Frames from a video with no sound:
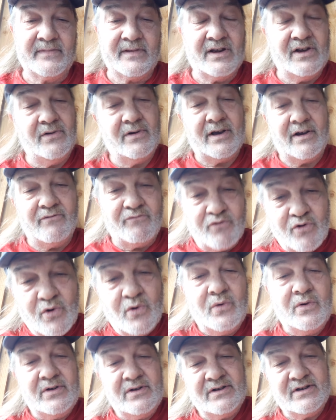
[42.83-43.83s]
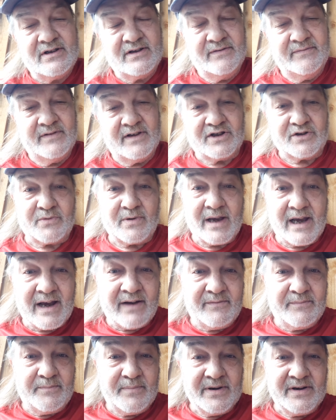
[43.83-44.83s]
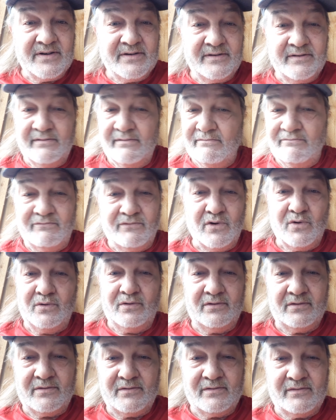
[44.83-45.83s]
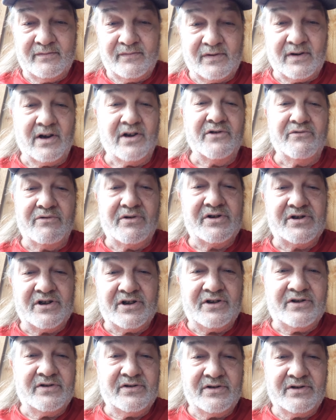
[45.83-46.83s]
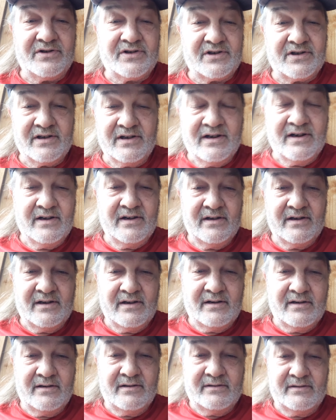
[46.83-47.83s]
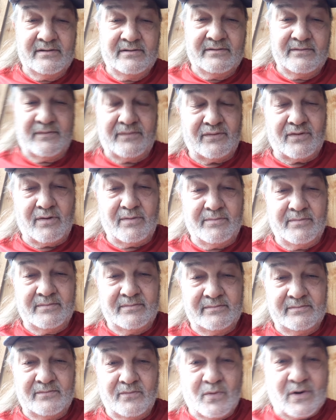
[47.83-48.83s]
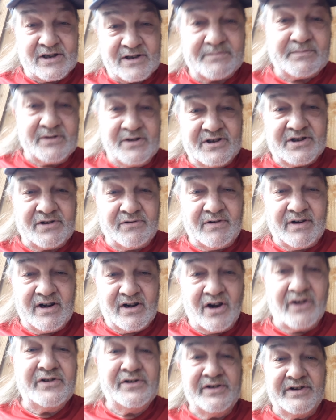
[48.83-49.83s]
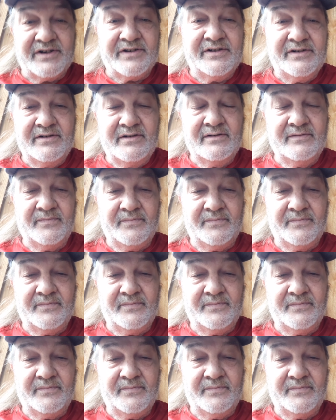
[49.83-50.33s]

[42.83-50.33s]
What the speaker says: You get ruled, as we have been ruled for hundreds of years, from Westminster in London,